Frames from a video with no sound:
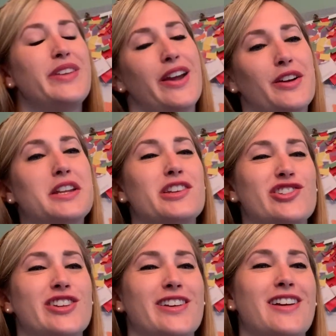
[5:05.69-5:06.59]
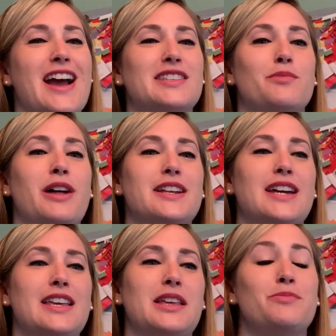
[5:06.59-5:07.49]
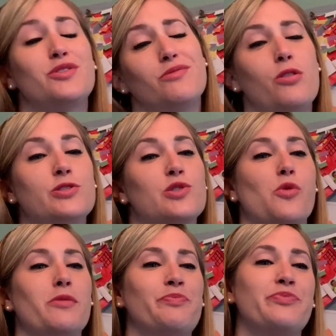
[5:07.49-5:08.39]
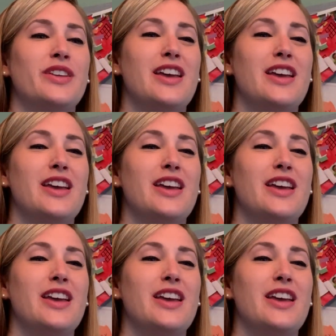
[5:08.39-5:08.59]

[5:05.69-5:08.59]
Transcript: Air conditioning. I supply tight-lipped, old school.